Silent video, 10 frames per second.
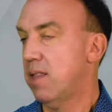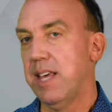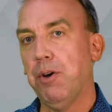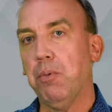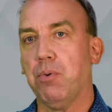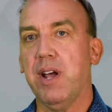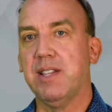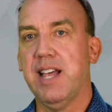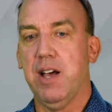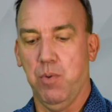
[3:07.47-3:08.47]
They'll
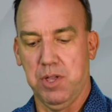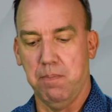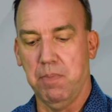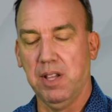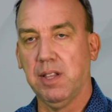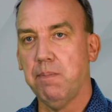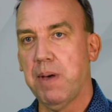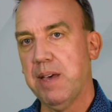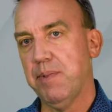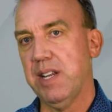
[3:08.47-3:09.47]
break down what the monthly
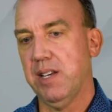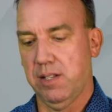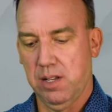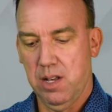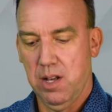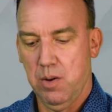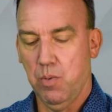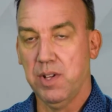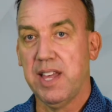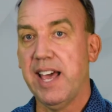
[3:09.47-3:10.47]
payment is,
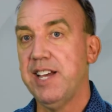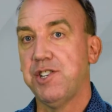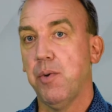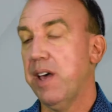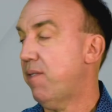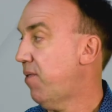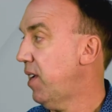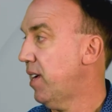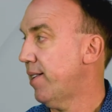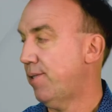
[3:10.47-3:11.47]
what the HOA
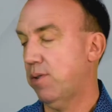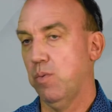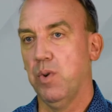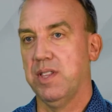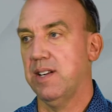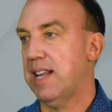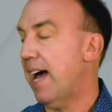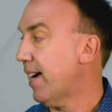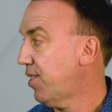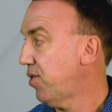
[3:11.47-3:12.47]
fee is, what the
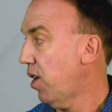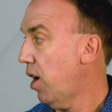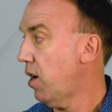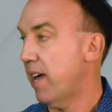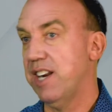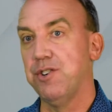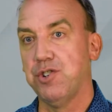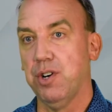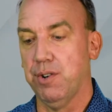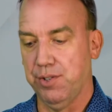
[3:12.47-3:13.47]
taxes are, and
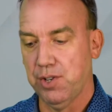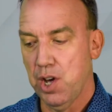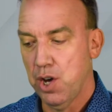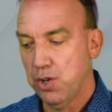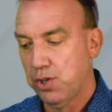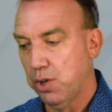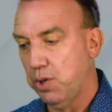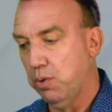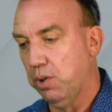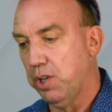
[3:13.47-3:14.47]
insurance. So
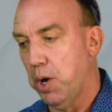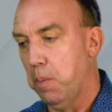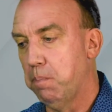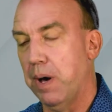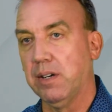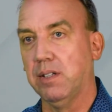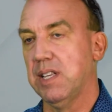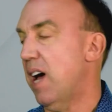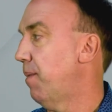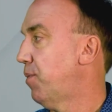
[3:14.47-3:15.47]
you will know
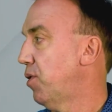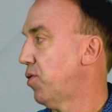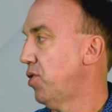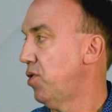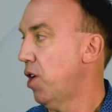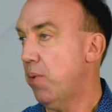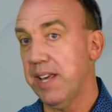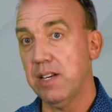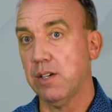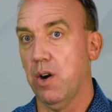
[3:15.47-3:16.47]
bundled up. There's no
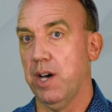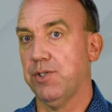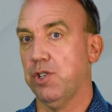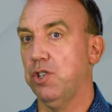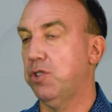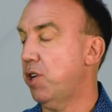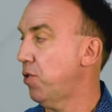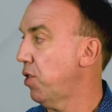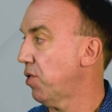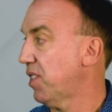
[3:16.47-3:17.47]
hidden cost. You'll know
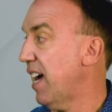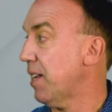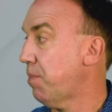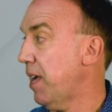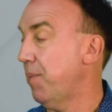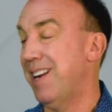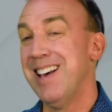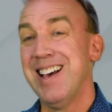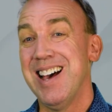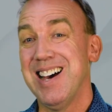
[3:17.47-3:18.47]
your exact payment.
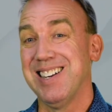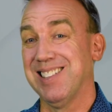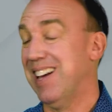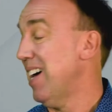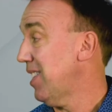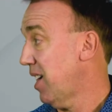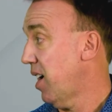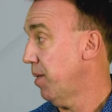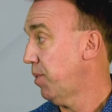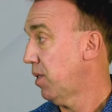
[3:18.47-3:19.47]
And a lot of
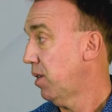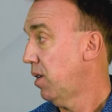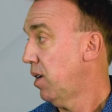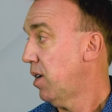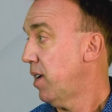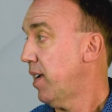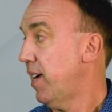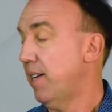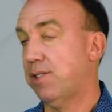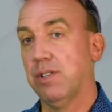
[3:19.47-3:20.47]
times,
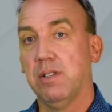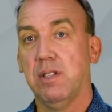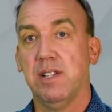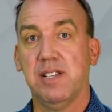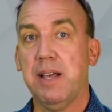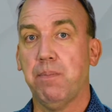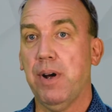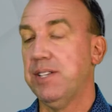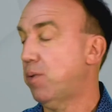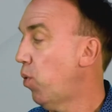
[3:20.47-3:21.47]
it's the same
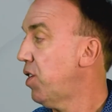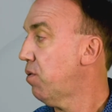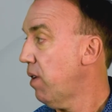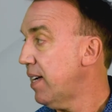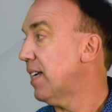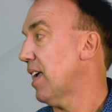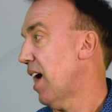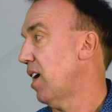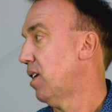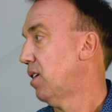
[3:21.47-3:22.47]
price of what you're renting
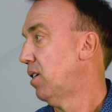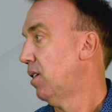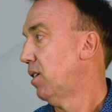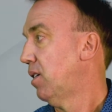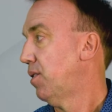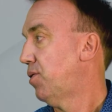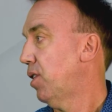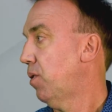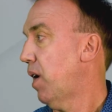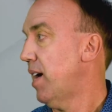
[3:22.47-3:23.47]
at.
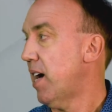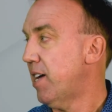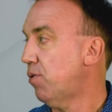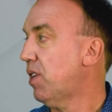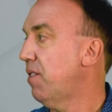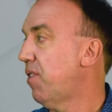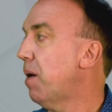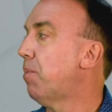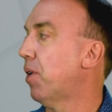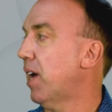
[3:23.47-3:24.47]
So I don't give
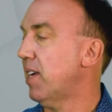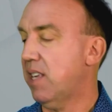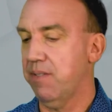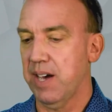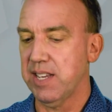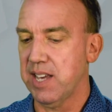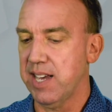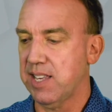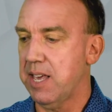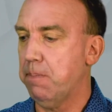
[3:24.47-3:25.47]
up on it.
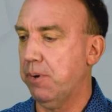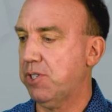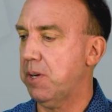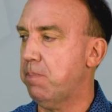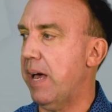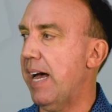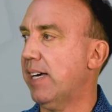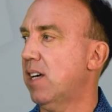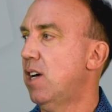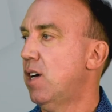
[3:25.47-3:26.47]
I keep pushing
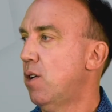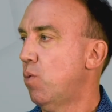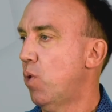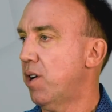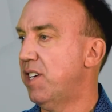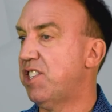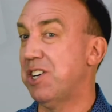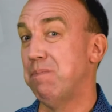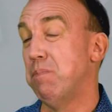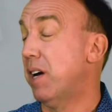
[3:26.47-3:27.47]
back. Where is
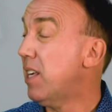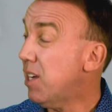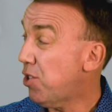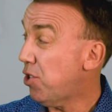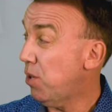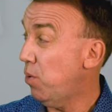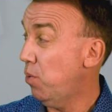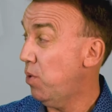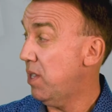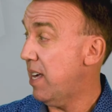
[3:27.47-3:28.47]
it a money issue
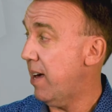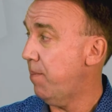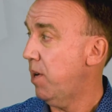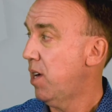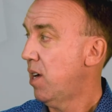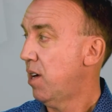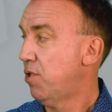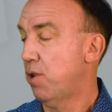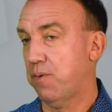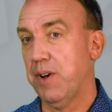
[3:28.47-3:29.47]
with them?
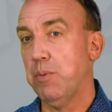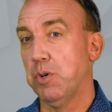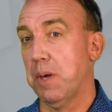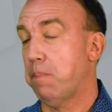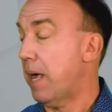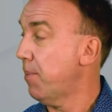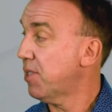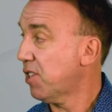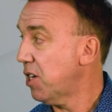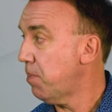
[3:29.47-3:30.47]
They're afraid what the
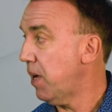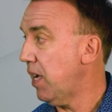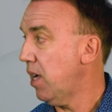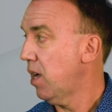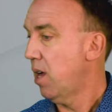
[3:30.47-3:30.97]
payment's going to be.